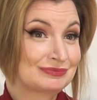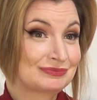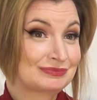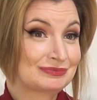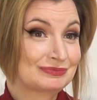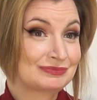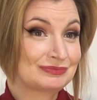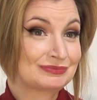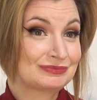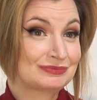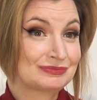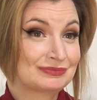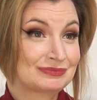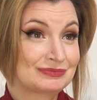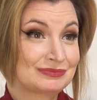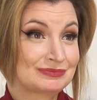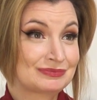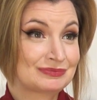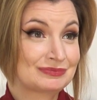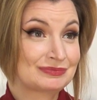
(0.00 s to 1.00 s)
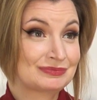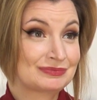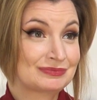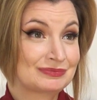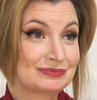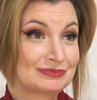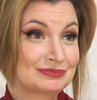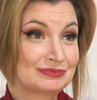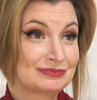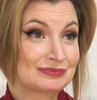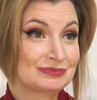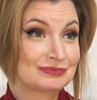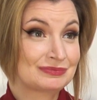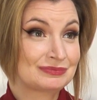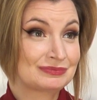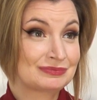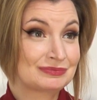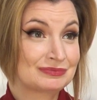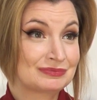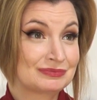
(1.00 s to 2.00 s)
We have some pretty great athletes come through
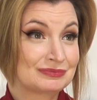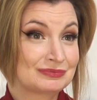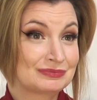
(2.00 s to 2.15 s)
here,